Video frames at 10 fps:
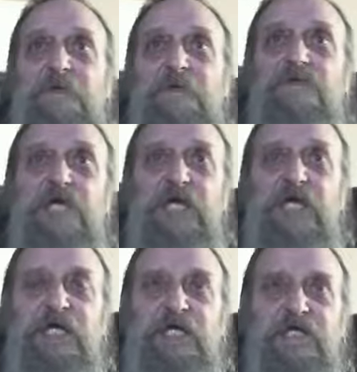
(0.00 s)

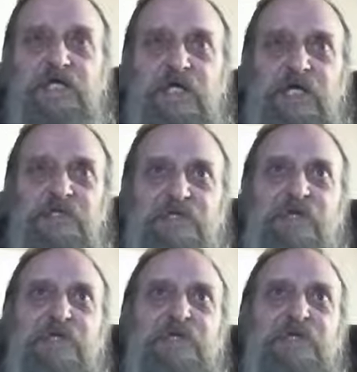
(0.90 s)
change as
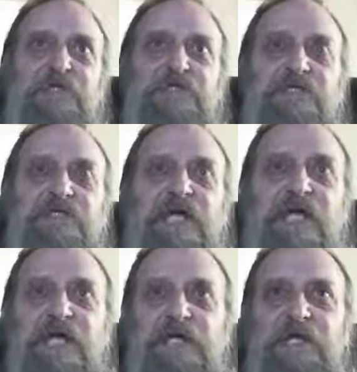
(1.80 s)
I
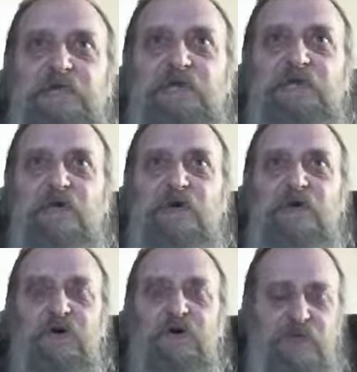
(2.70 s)
understand
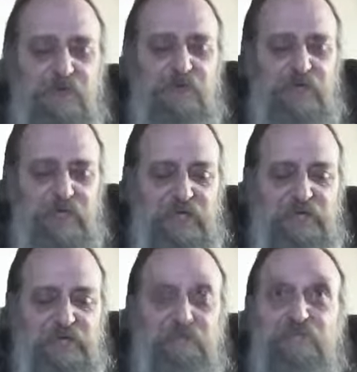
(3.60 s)
more or get
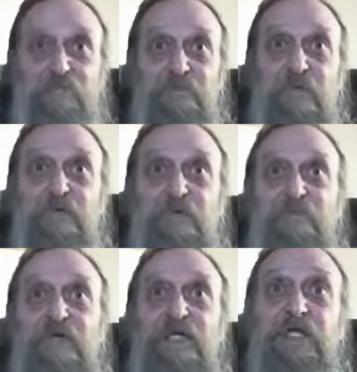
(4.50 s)
the
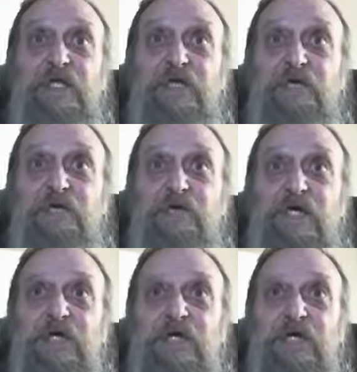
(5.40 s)
feeling or
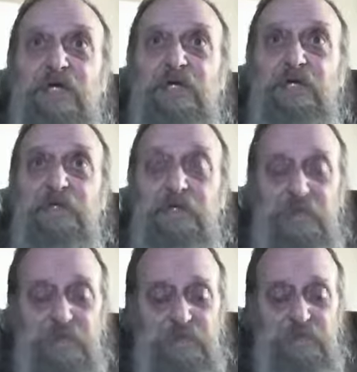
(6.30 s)
led
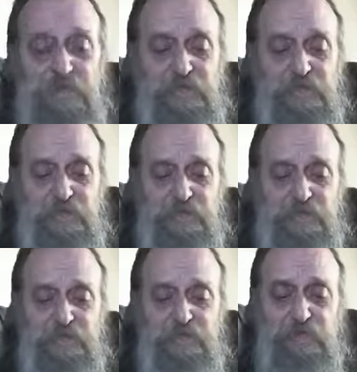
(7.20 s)
to
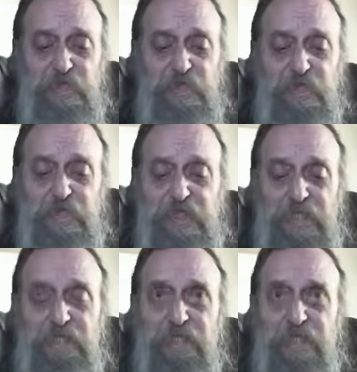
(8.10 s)
look
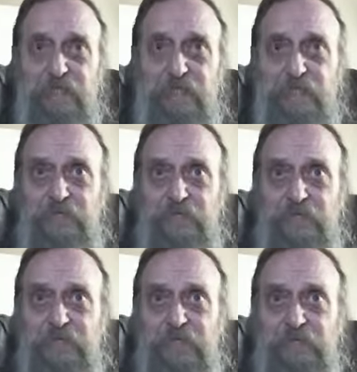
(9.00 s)
deeper into a
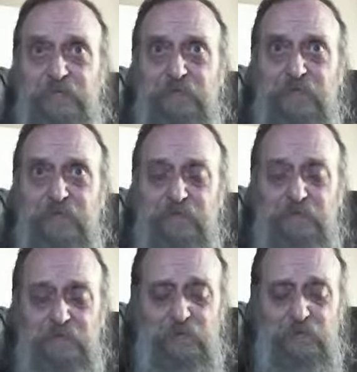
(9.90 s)
subject
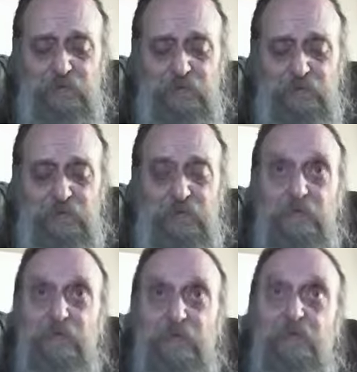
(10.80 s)
or
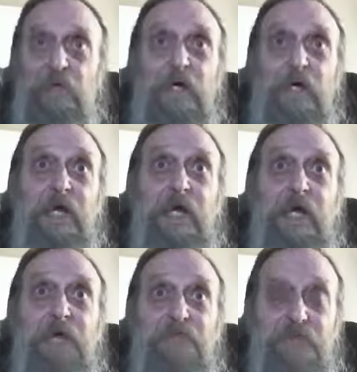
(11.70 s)
what
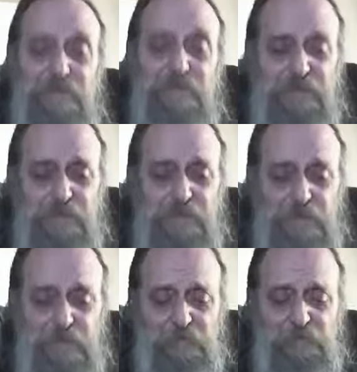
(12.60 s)
have you.
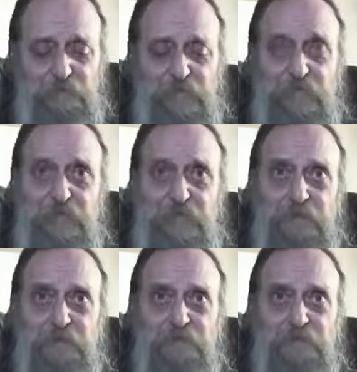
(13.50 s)
So, you know,